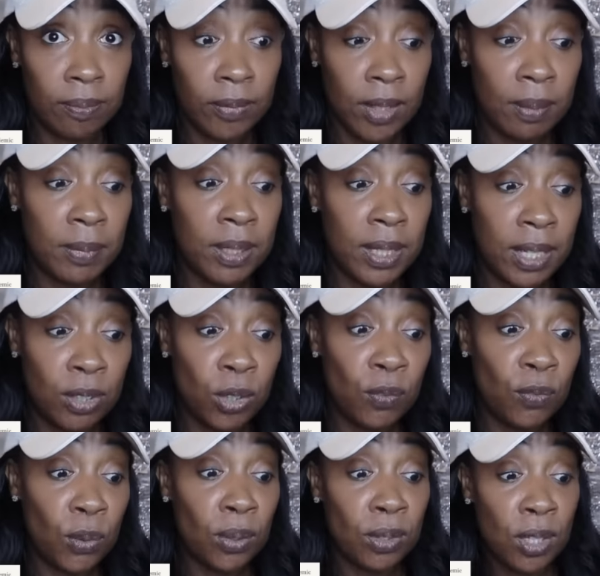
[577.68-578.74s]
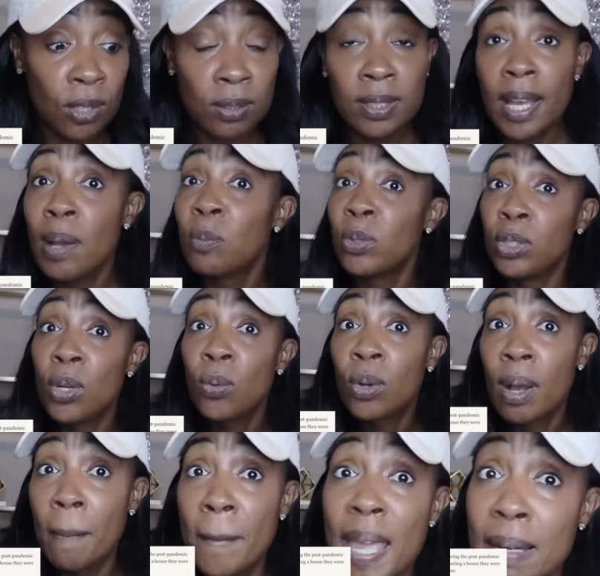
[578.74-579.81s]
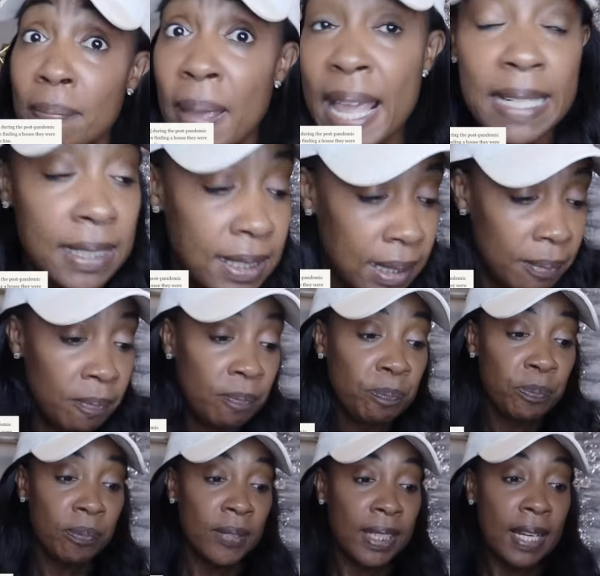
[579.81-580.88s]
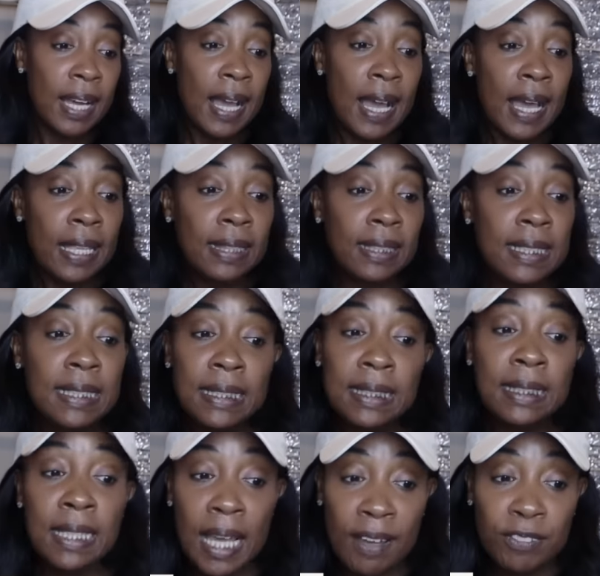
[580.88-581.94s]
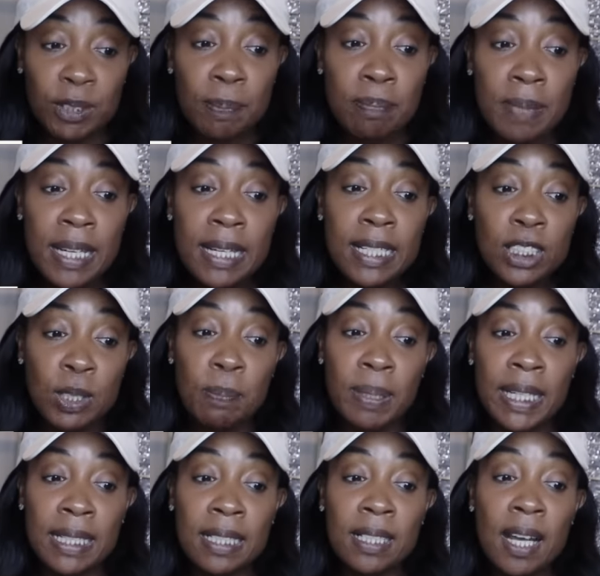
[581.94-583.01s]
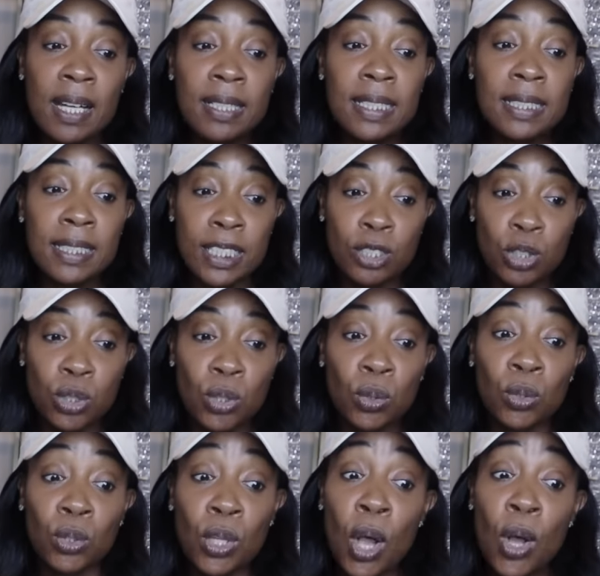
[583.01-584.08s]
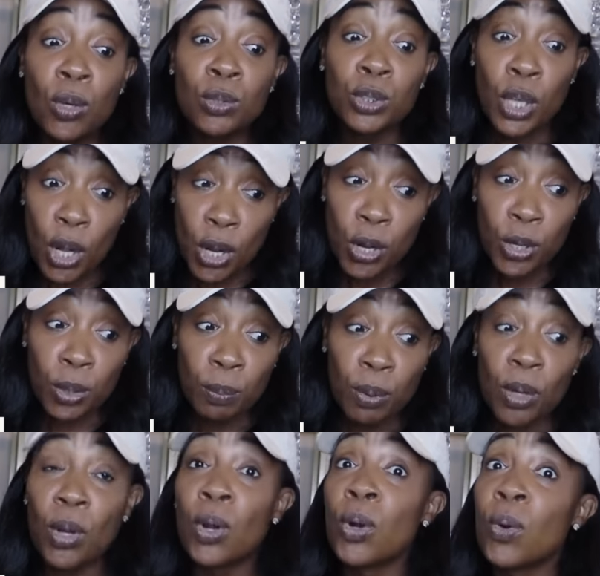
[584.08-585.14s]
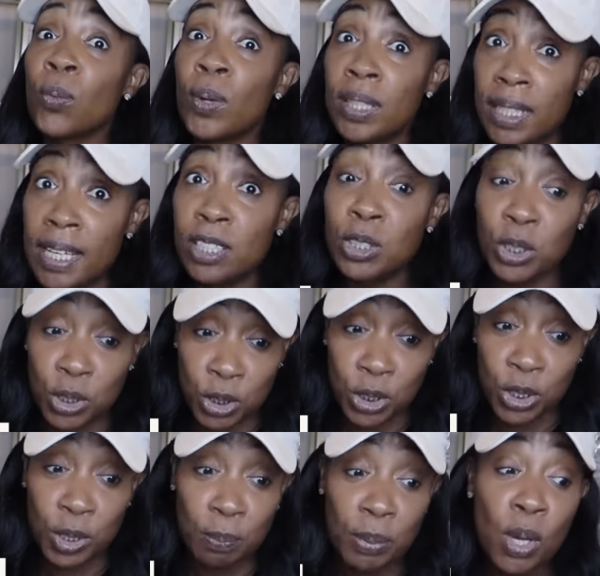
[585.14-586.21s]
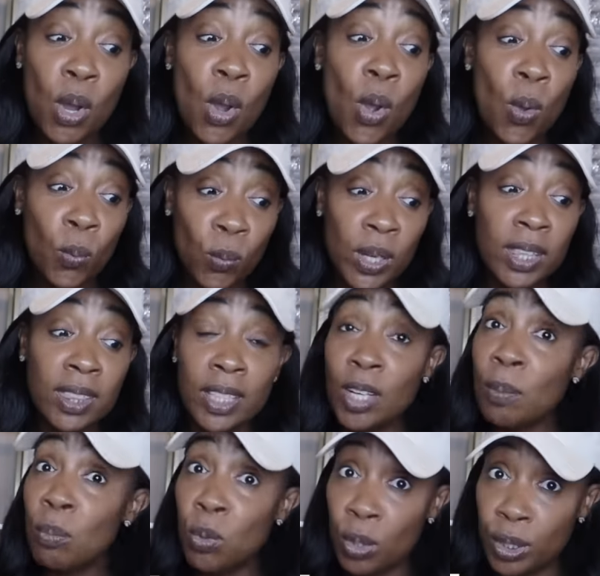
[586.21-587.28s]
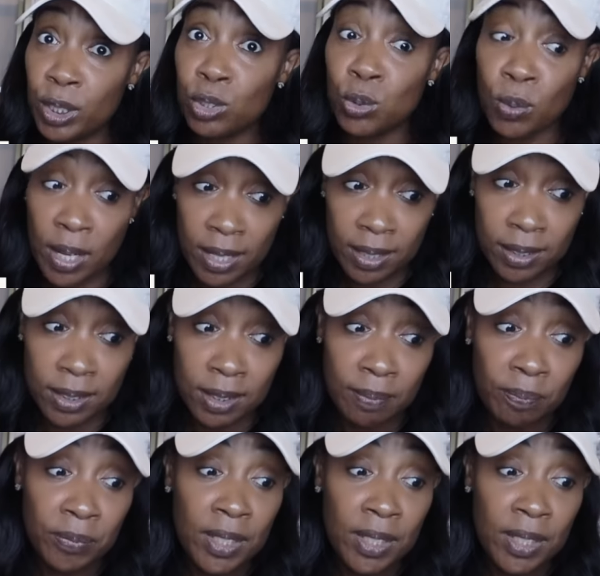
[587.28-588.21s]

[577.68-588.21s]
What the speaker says: They've been dating you for a long time with no commitment. This left many to be in an unintentional long-term relationship with their mortgage rate.